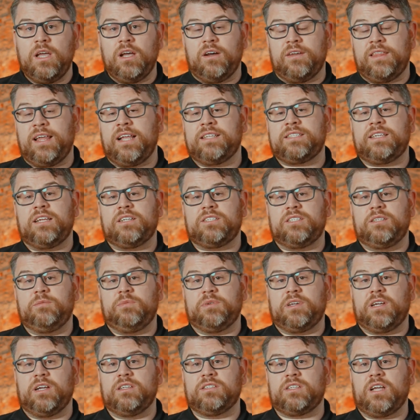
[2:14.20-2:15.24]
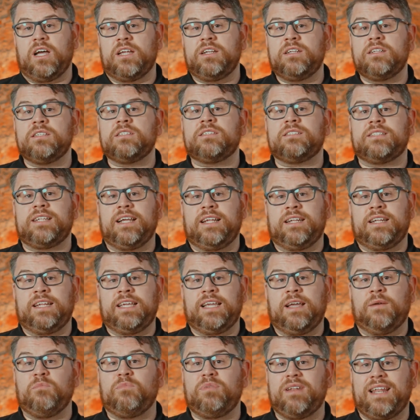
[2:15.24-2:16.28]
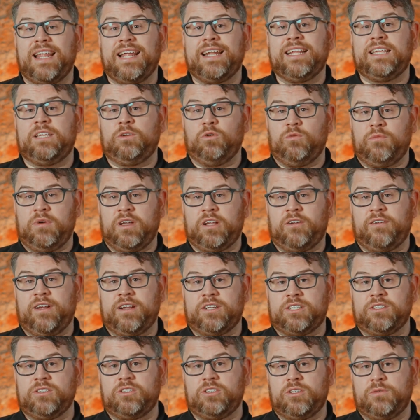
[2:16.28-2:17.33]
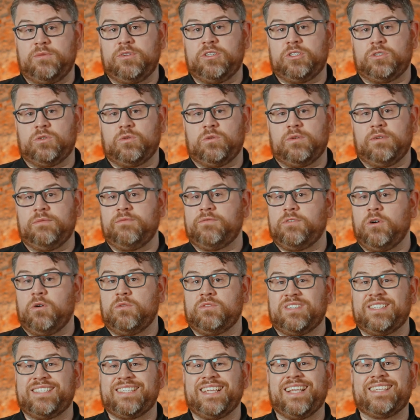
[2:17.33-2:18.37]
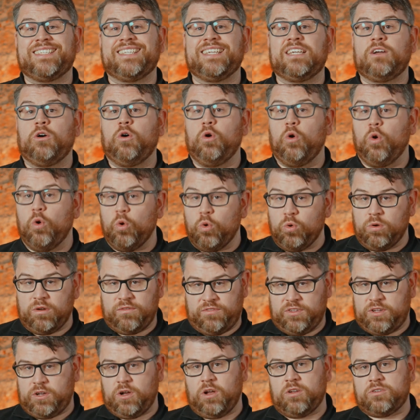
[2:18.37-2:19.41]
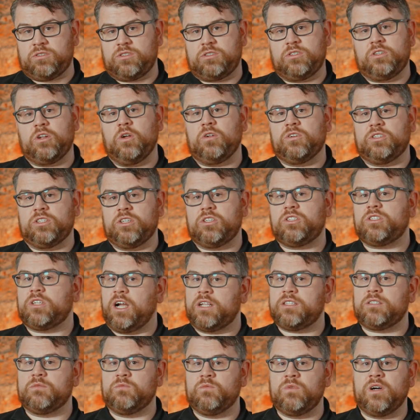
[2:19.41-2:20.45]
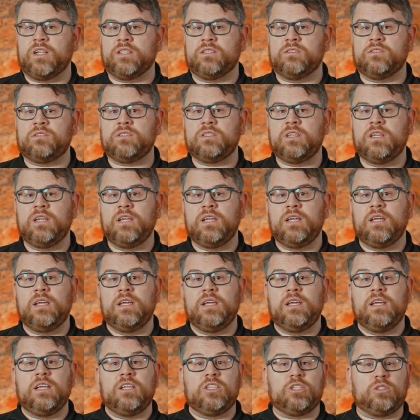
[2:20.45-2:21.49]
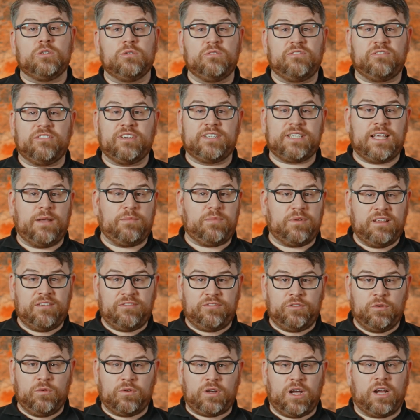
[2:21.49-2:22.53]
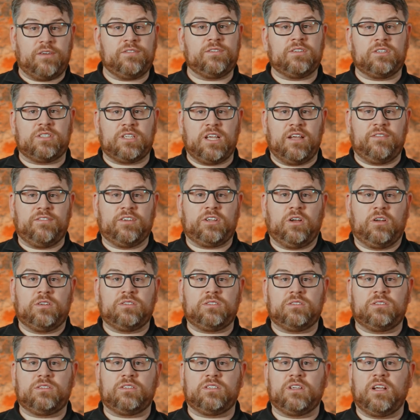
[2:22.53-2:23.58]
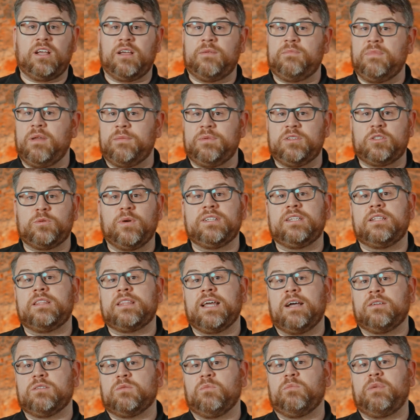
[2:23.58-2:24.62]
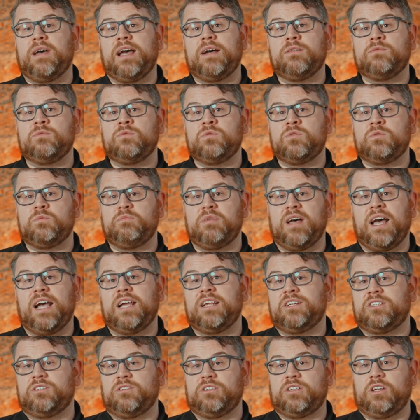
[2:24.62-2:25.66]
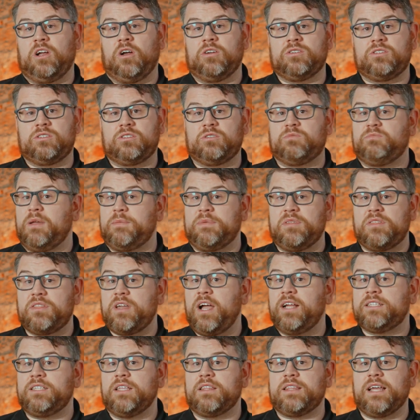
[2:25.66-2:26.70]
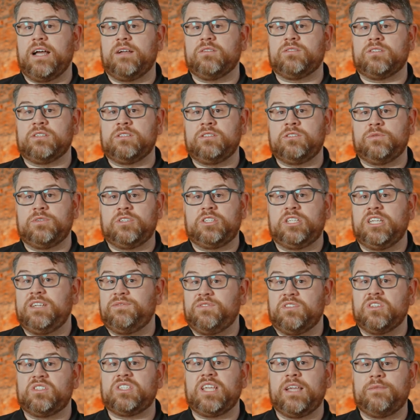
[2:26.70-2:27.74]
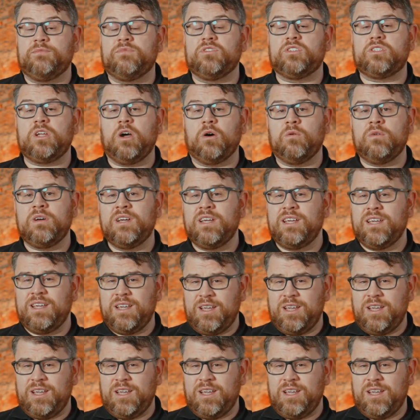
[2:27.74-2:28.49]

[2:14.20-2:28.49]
Now, that's actually because understanding and planning your migration to Azure involves assessing all of the costs, not just certain ones. So, for example, if your current server costs maybe £20,000, but Azure costs maybe £30,000 to achieve the same result,